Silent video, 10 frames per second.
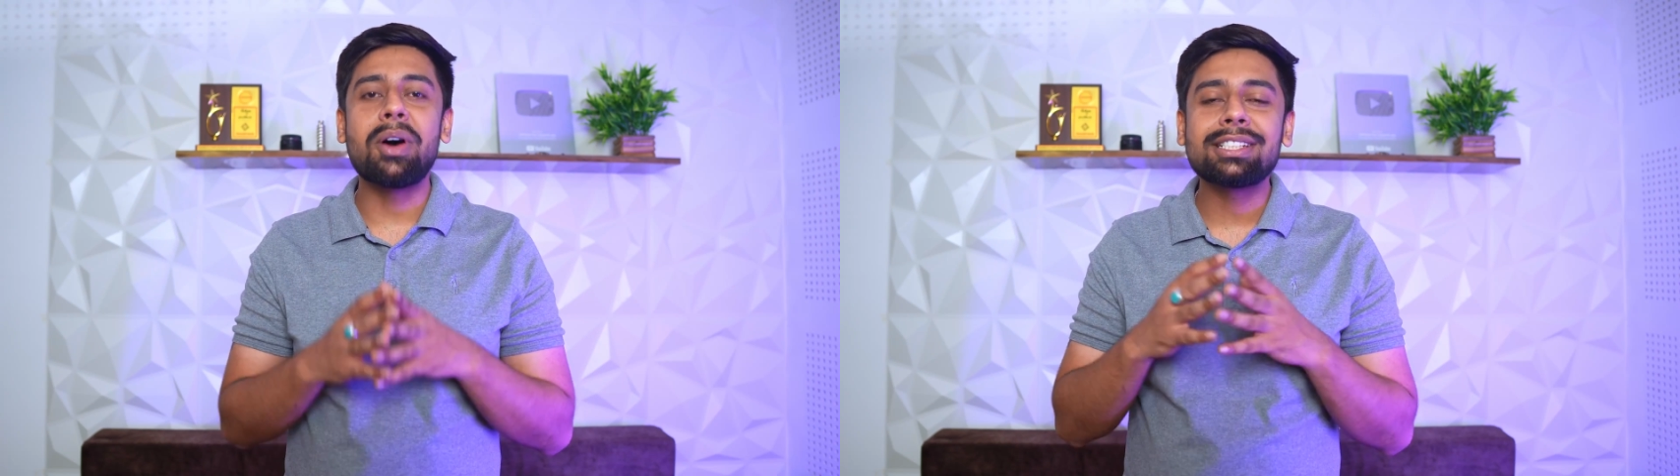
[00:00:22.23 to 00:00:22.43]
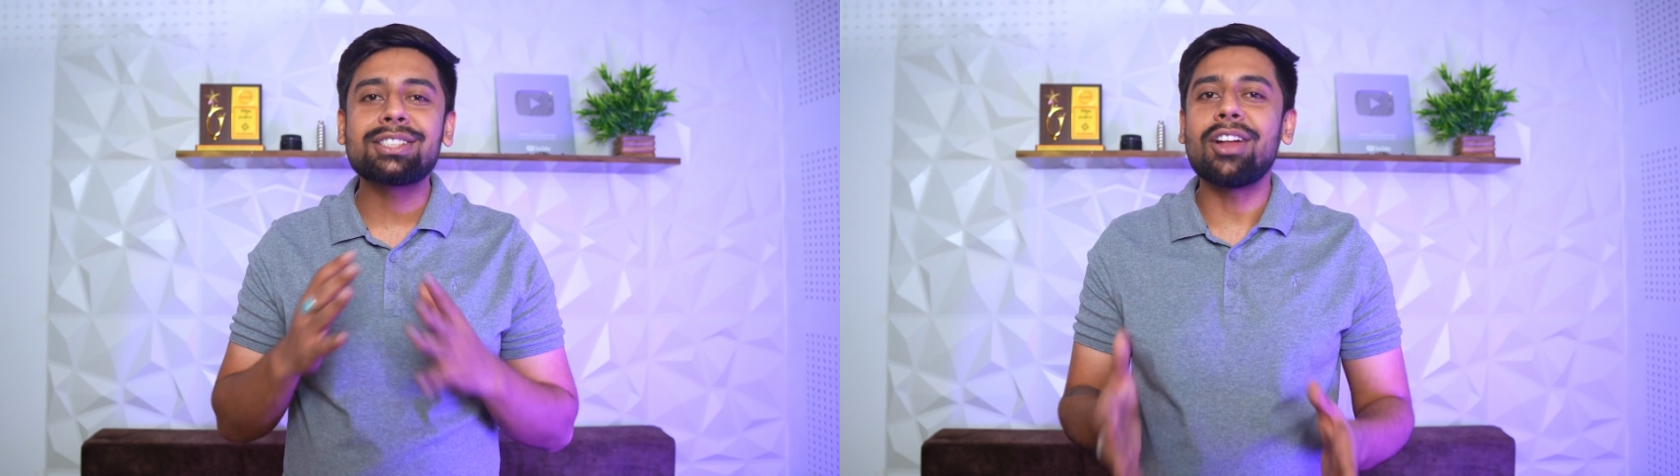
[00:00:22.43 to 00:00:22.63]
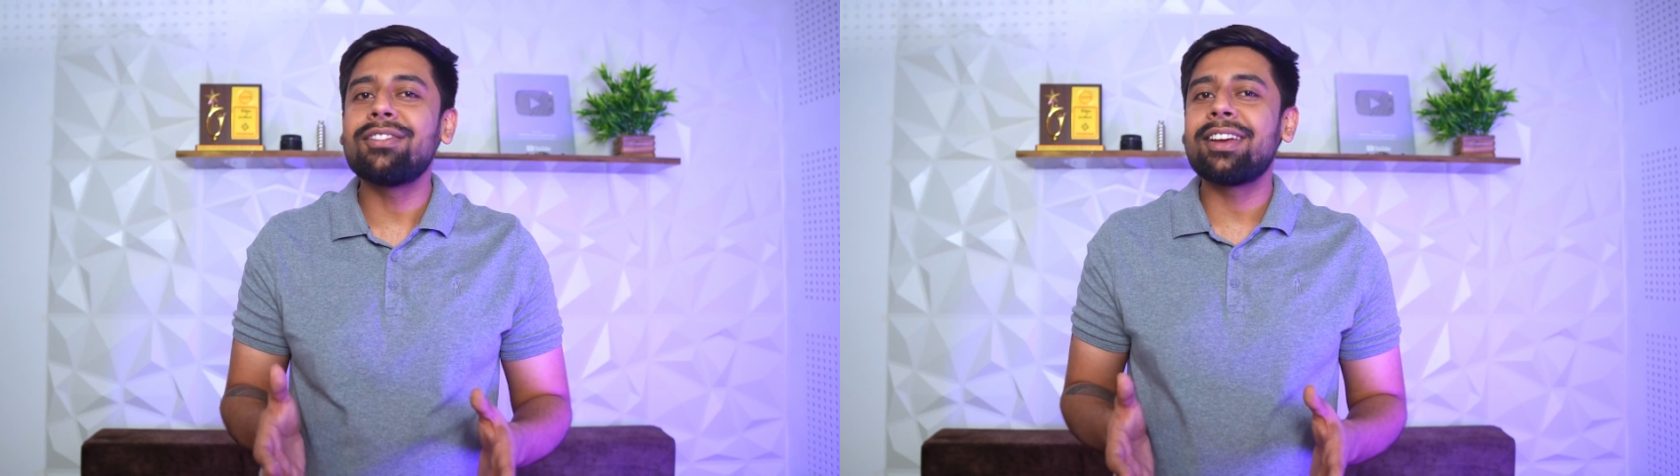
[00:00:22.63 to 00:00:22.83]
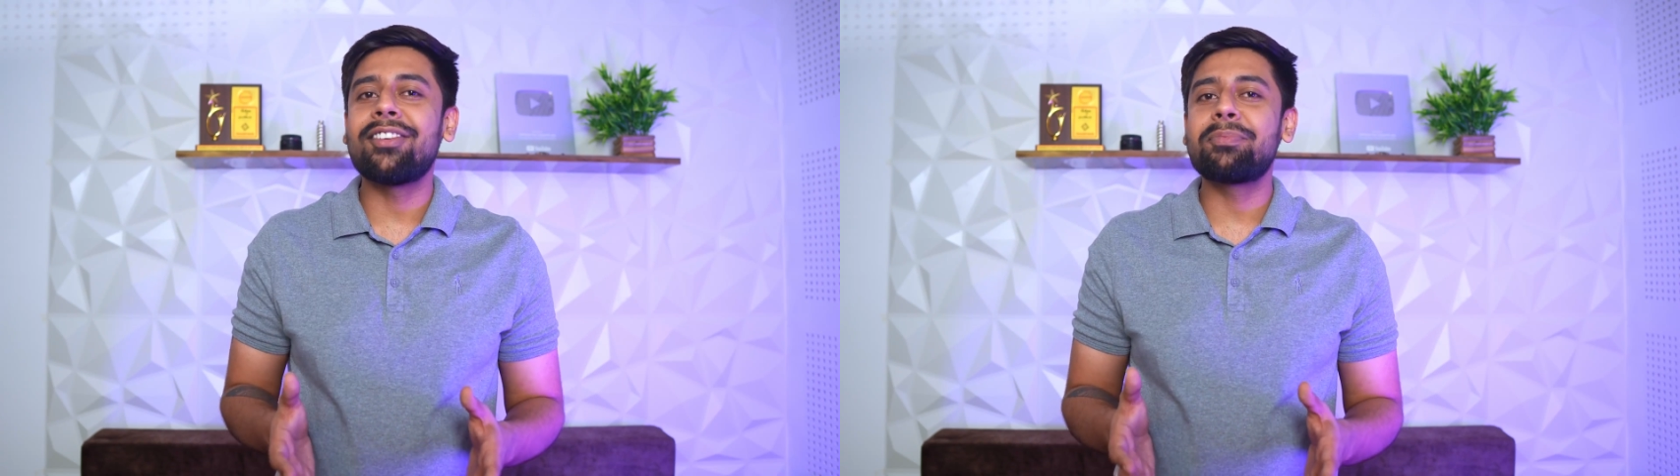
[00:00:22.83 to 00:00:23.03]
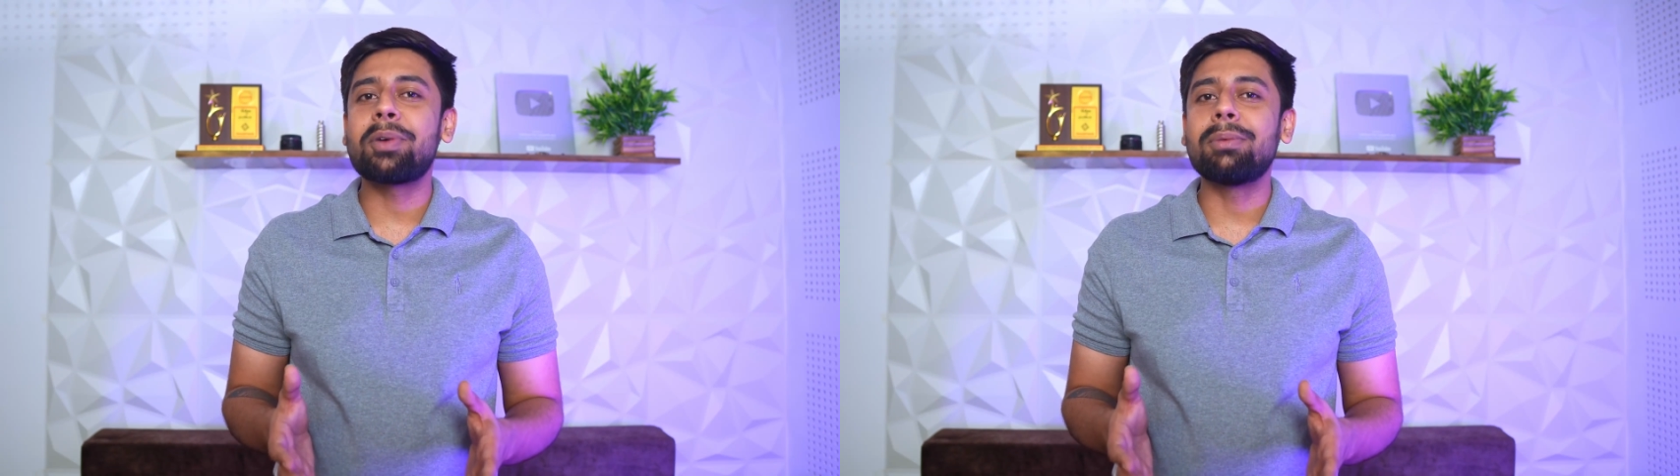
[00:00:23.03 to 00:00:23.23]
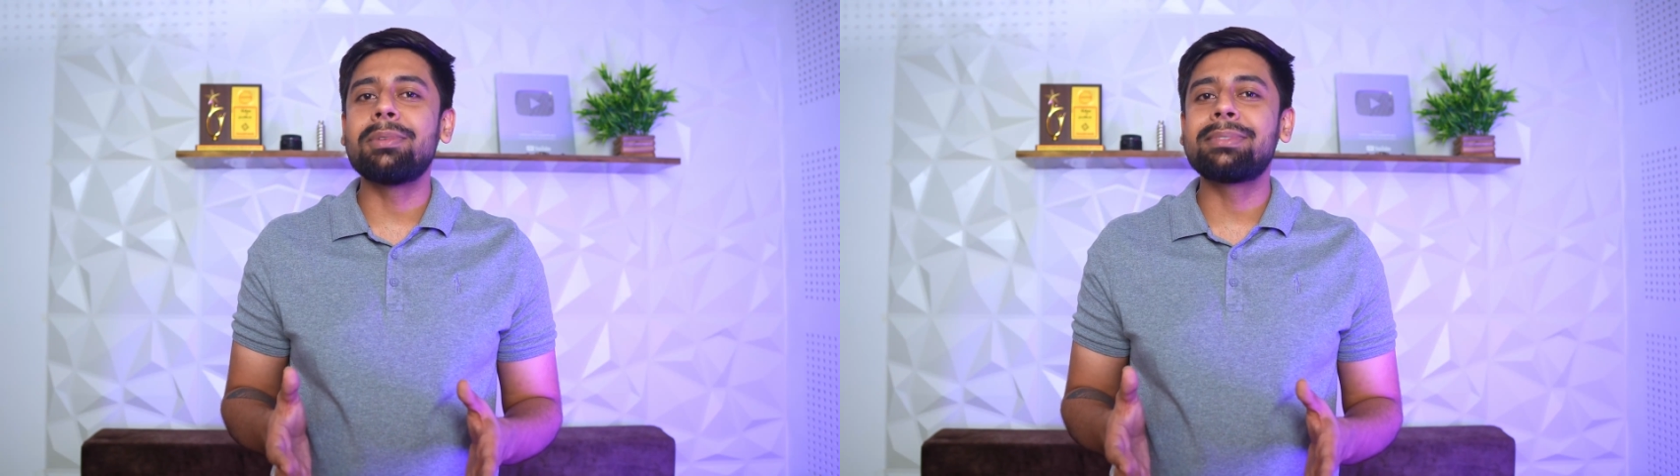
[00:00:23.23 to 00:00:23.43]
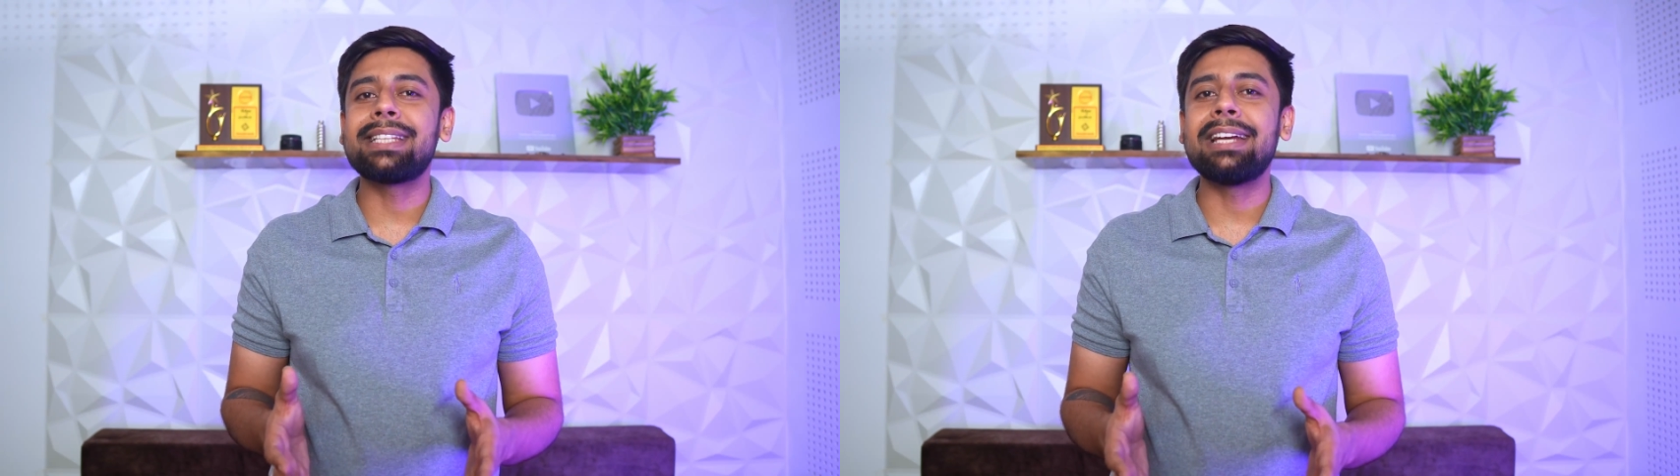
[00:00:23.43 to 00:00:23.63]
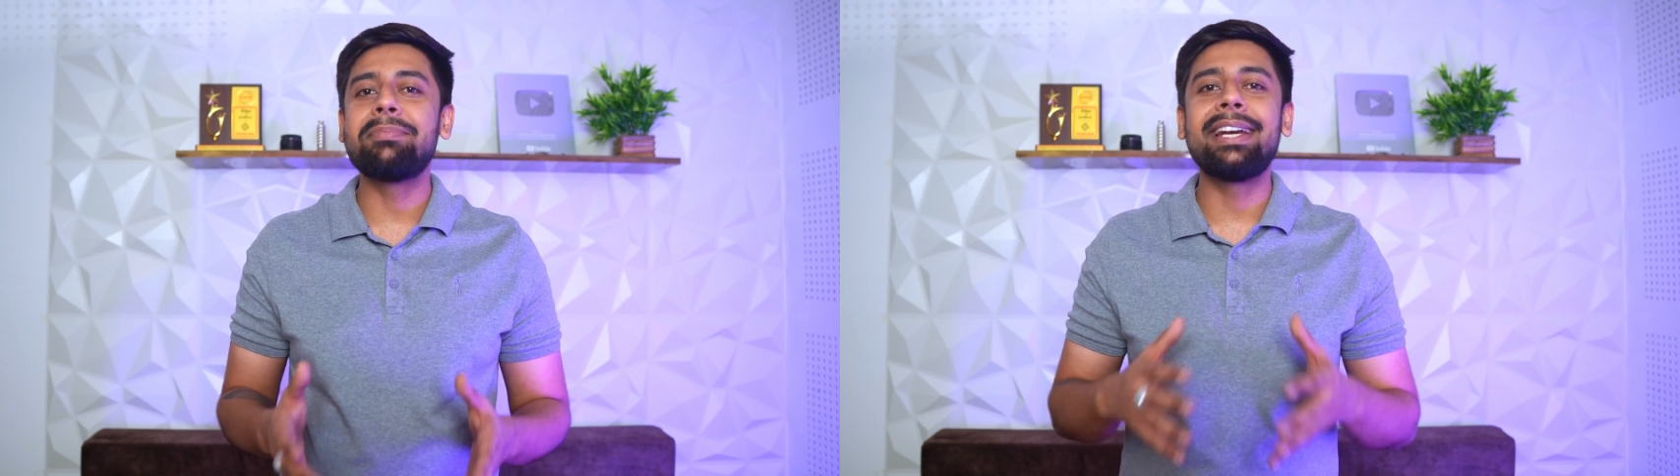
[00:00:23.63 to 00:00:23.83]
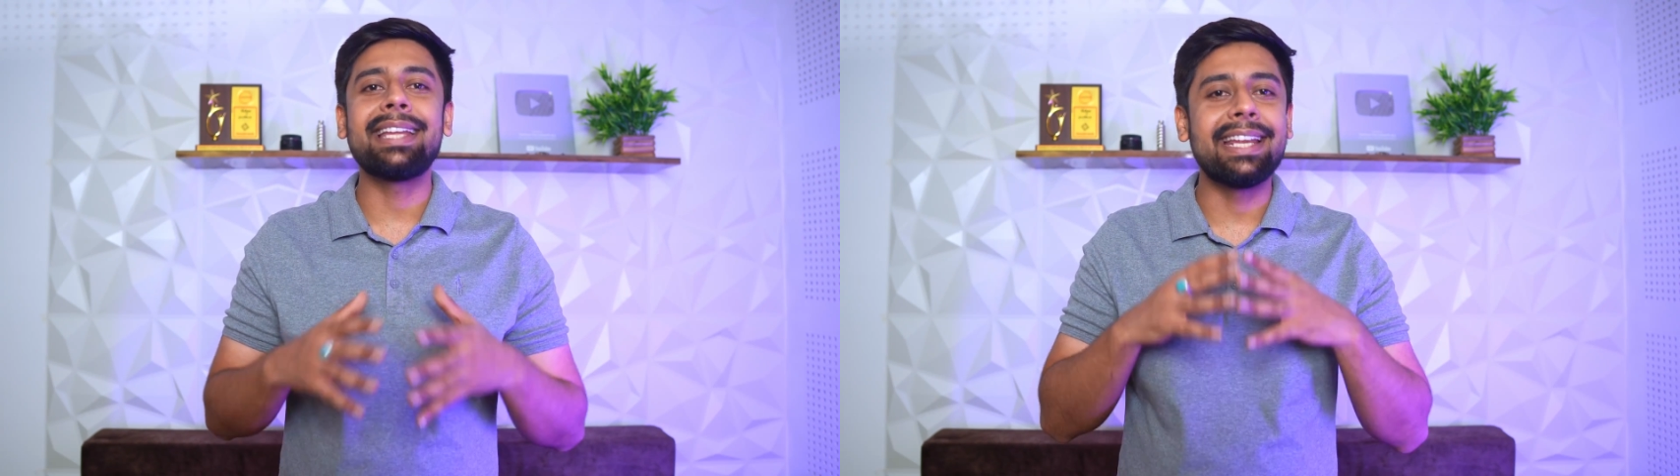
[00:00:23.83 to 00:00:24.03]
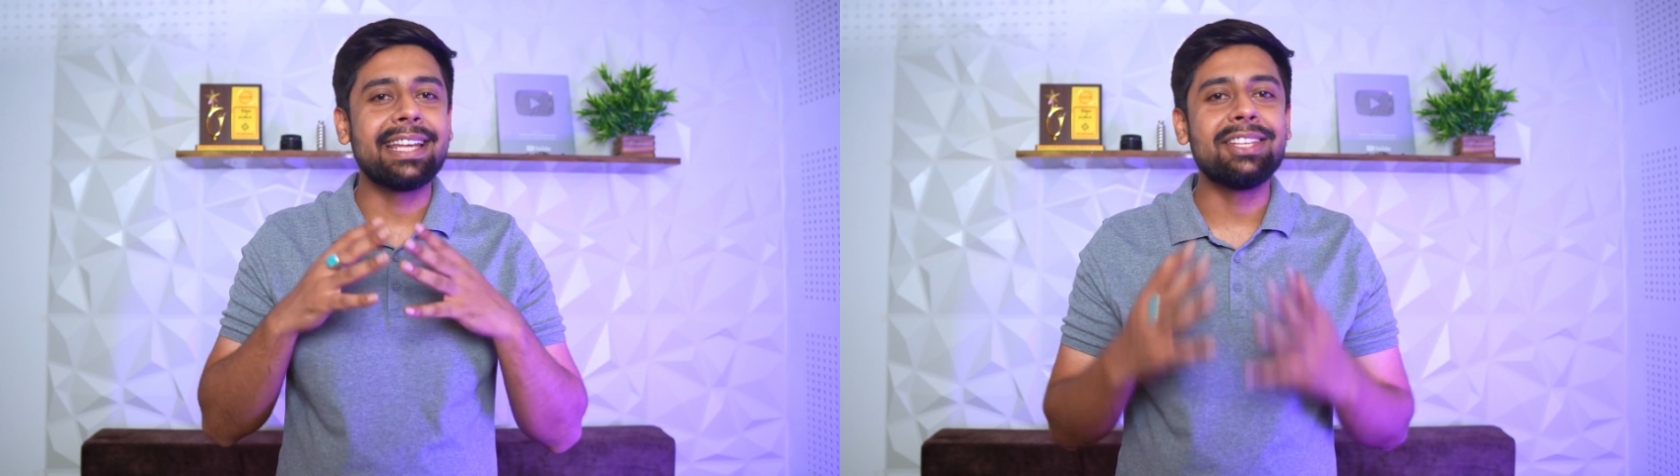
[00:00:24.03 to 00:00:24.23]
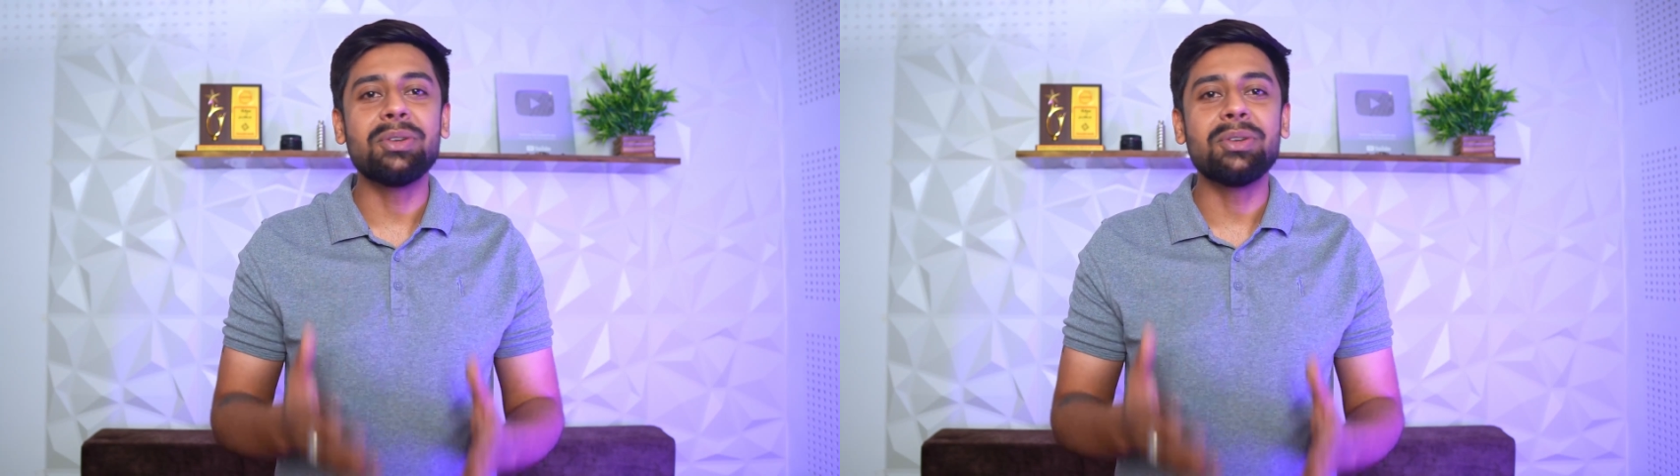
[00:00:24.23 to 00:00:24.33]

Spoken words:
are solving our problem statement in a